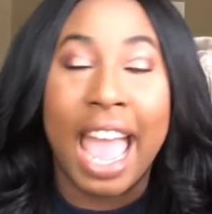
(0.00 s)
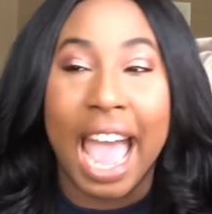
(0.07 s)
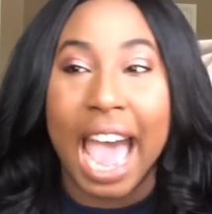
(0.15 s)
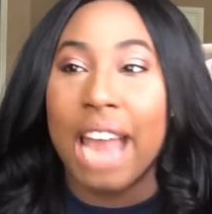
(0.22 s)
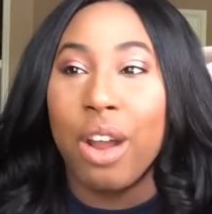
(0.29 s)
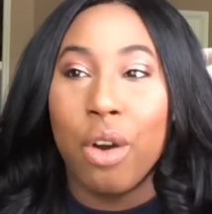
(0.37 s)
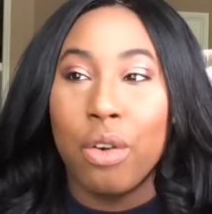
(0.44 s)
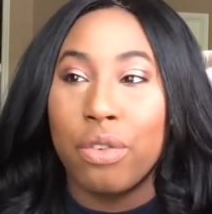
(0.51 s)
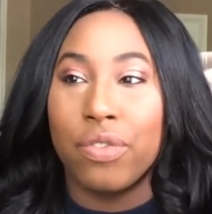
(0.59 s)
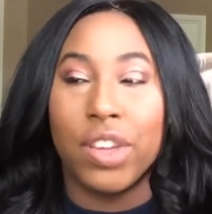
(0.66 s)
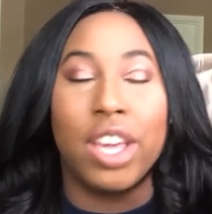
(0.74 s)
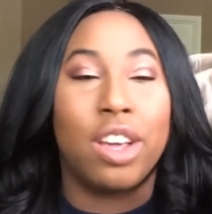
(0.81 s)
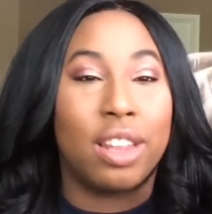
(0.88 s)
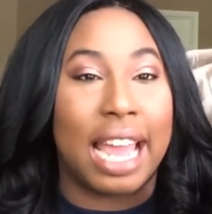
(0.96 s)
I don't
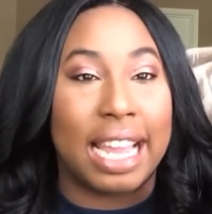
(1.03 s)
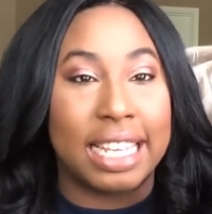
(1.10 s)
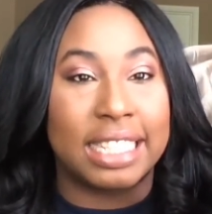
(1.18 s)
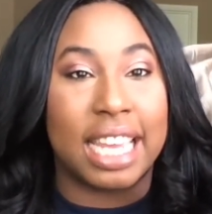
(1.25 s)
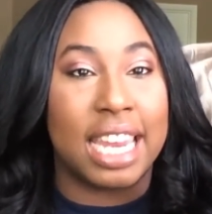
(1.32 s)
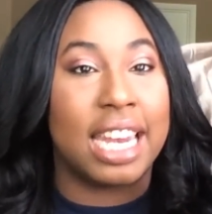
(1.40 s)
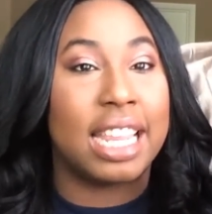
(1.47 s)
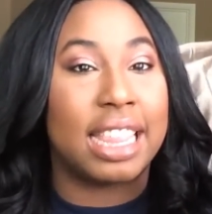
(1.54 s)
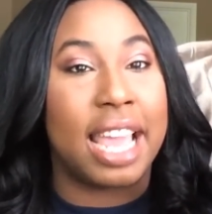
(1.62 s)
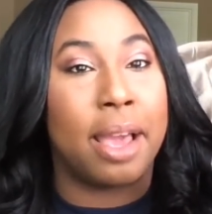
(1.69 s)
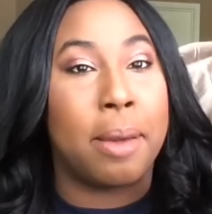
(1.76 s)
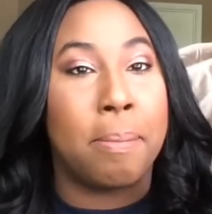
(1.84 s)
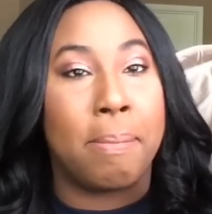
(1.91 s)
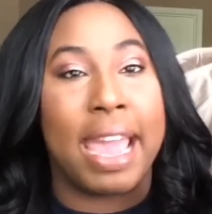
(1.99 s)
feel like it's anything
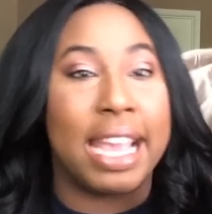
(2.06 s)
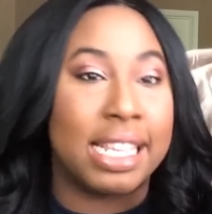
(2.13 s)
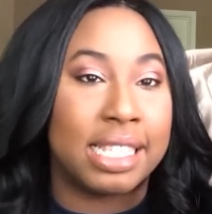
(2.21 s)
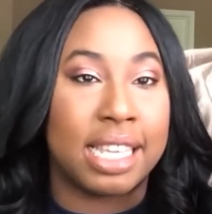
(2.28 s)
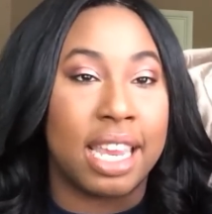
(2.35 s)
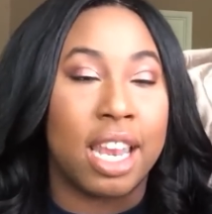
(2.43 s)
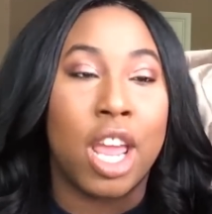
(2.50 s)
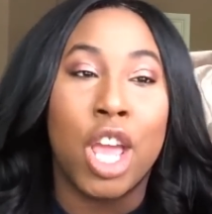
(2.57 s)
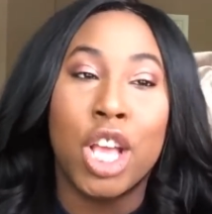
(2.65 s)
amazing,